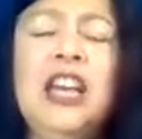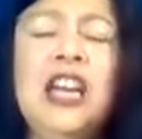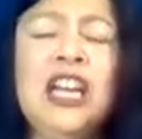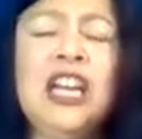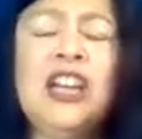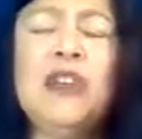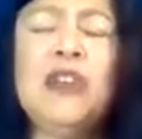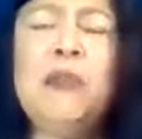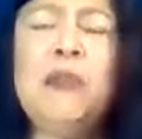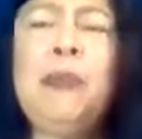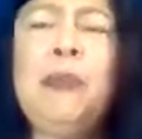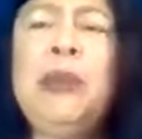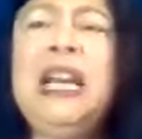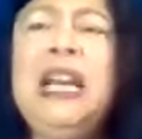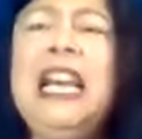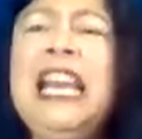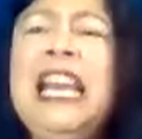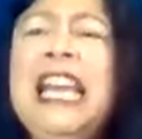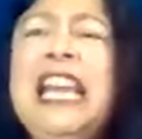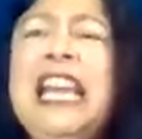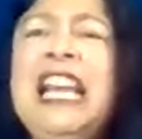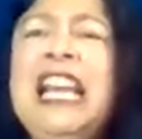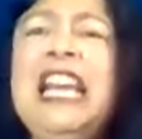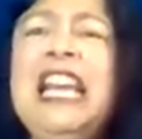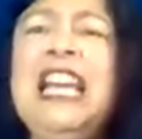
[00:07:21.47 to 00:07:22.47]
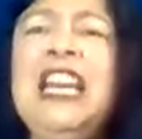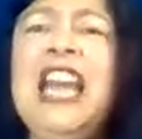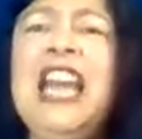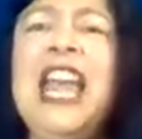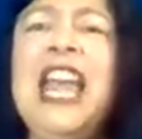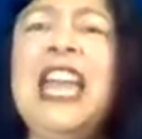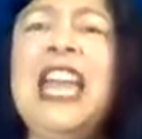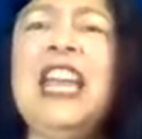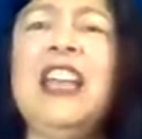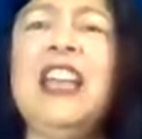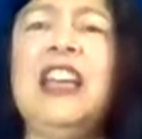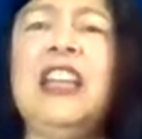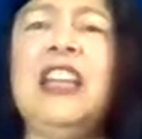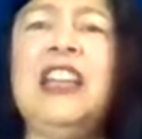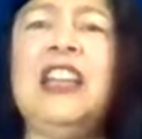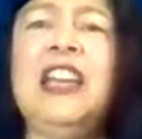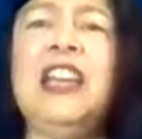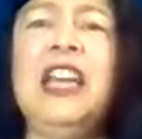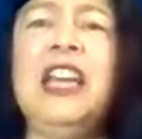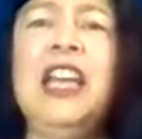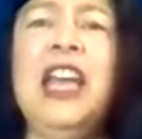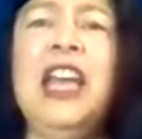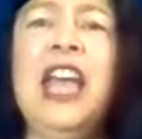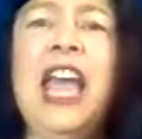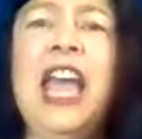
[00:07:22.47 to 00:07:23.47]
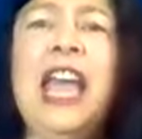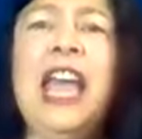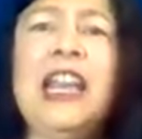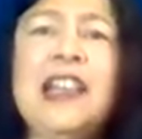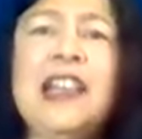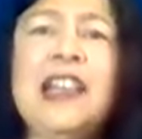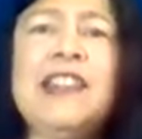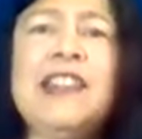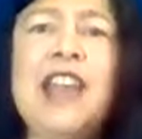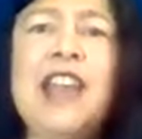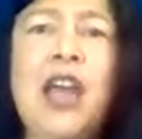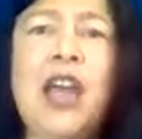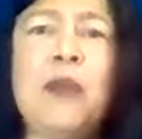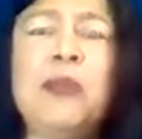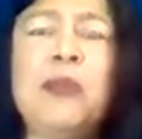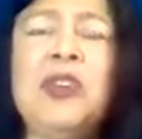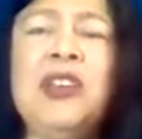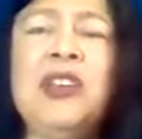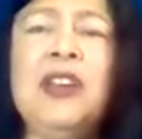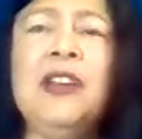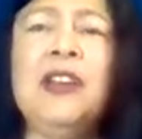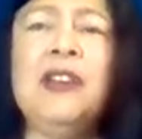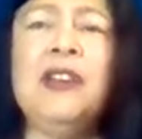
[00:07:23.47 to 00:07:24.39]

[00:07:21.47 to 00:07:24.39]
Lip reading: completely naked except